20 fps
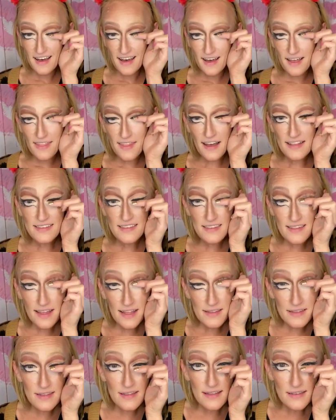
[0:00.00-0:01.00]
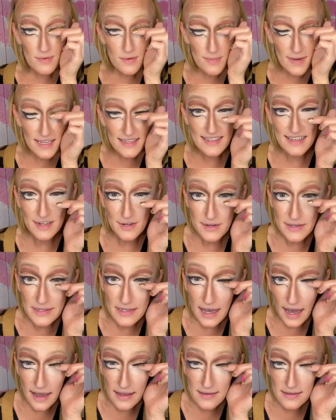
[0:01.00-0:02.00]
That's one of my secrets,
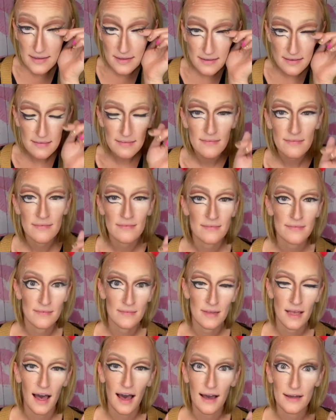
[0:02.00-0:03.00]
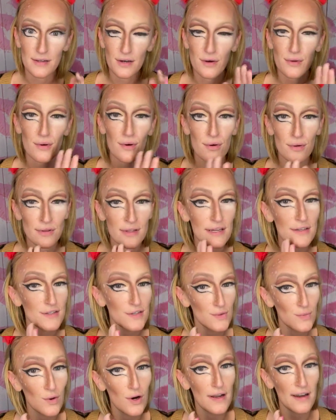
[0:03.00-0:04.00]
guys. I don't only do
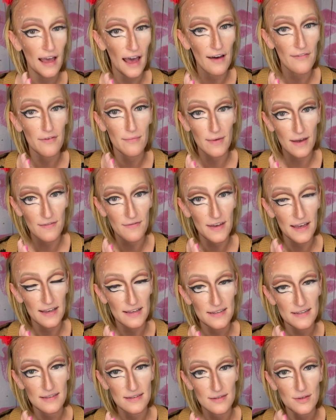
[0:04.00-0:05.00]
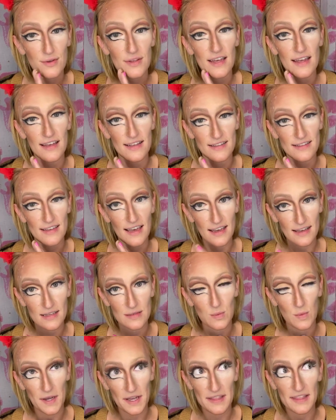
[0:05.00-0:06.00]
one half of my face so that it takes
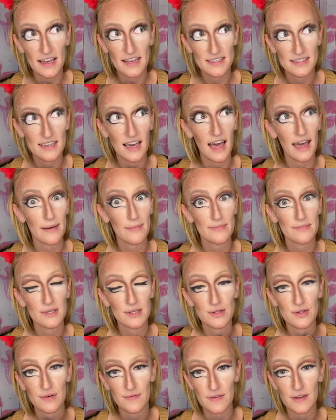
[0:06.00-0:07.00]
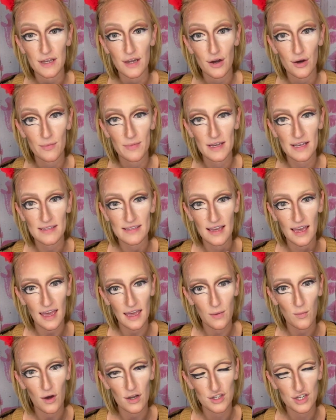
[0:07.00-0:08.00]
way less time to do a video because I hate
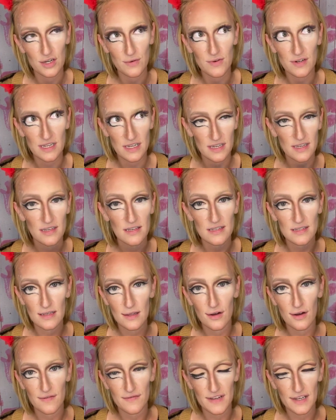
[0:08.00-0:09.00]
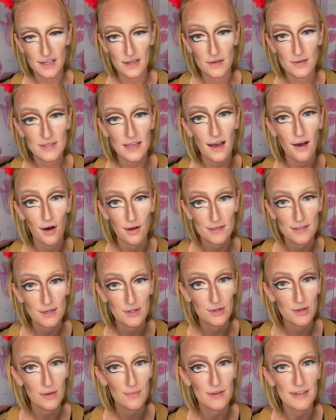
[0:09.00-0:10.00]
watching ridiculously long videos. I also do
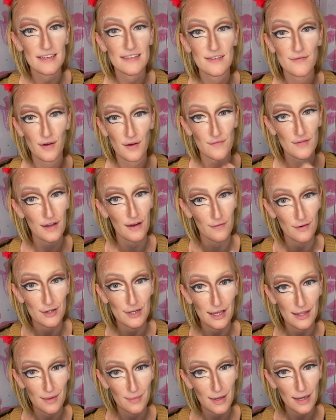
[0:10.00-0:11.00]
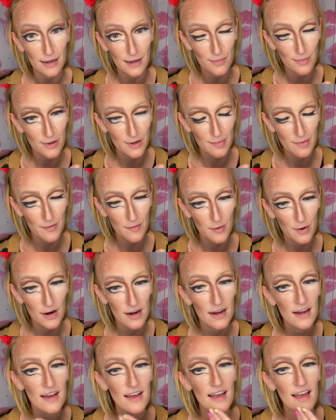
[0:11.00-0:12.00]
it because if I've never done the makeup look before,
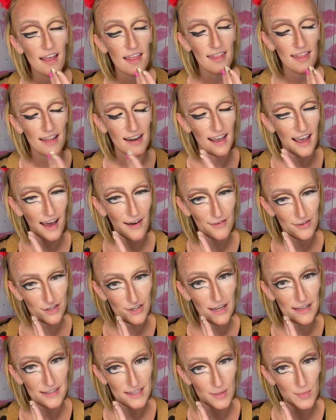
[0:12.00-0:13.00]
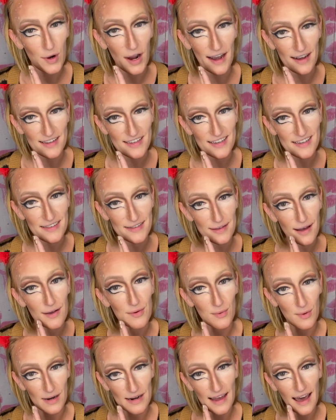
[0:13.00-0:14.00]
then I have a chance to practice on
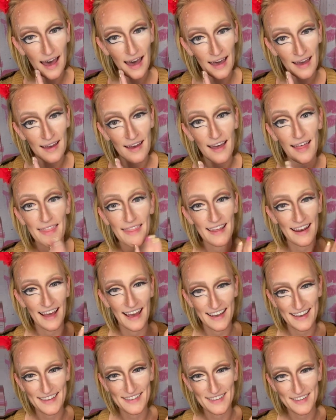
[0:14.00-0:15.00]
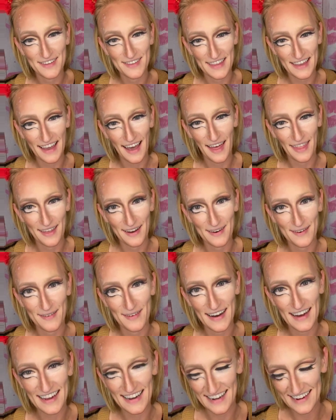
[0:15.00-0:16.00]
one eye and then I can do the other
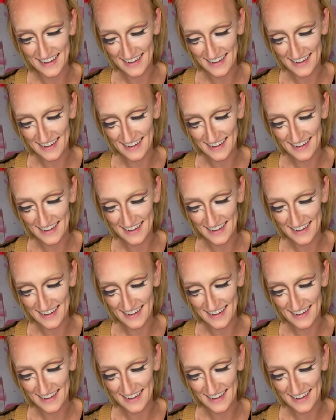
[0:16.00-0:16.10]
one.